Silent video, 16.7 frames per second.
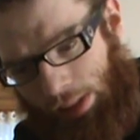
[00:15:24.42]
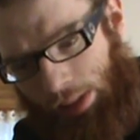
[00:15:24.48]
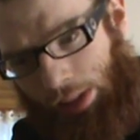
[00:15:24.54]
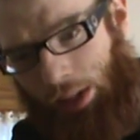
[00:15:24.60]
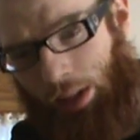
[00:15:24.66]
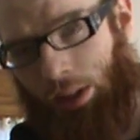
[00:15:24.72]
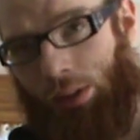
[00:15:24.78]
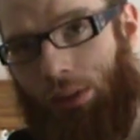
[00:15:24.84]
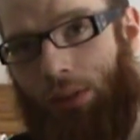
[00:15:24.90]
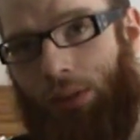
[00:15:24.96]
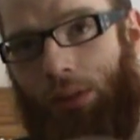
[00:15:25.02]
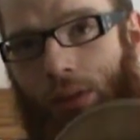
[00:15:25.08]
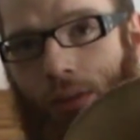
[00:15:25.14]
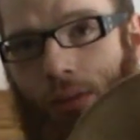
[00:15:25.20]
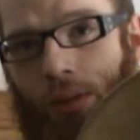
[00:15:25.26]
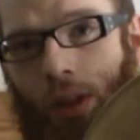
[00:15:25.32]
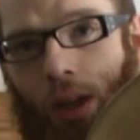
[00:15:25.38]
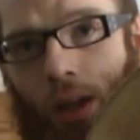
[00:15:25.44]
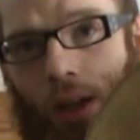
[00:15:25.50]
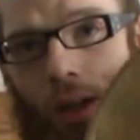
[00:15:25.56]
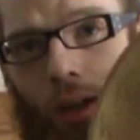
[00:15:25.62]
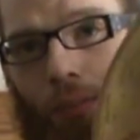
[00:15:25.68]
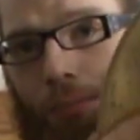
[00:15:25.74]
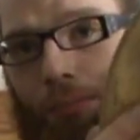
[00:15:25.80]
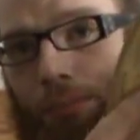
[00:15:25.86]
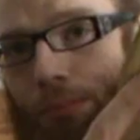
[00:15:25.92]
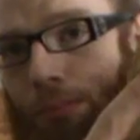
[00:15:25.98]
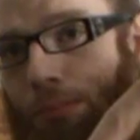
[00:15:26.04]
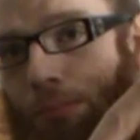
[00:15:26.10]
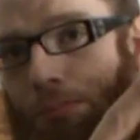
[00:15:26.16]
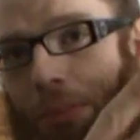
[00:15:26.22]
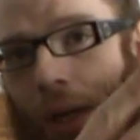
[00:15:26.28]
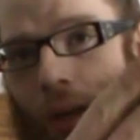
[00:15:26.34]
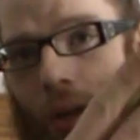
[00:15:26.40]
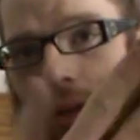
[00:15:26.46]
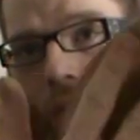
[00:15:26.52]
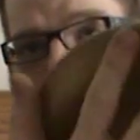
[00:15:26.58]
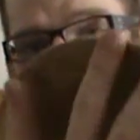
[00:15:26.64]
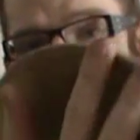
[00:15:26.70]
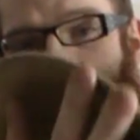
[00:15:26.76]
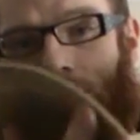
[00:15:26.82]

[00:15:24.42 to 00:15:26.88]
Yeah, bell,